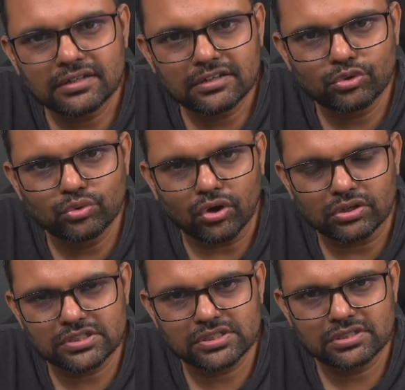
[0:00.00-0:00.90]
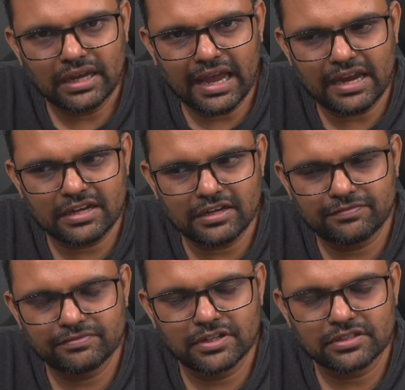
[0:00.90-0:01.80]
two lots. And
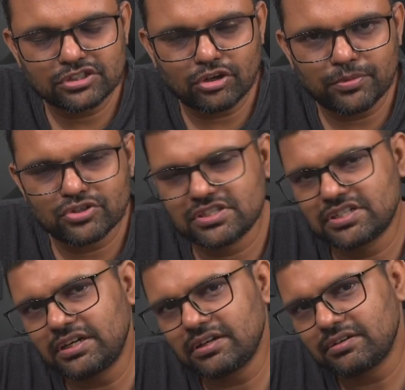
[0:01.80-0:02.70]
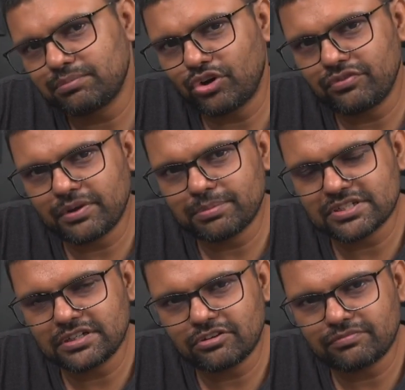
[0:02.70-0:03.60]
if the stop loss is hit,
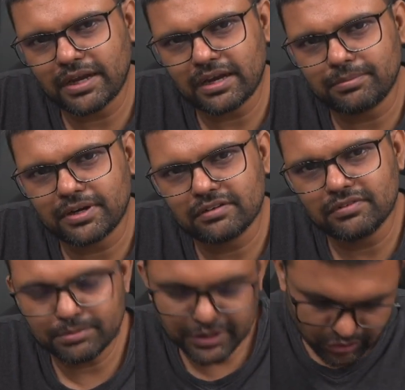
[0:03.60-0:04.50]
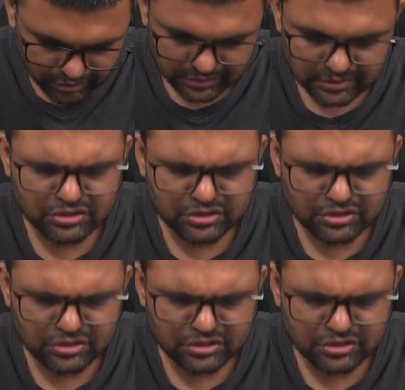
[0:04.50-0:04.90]
0.5% of my capital will be gone.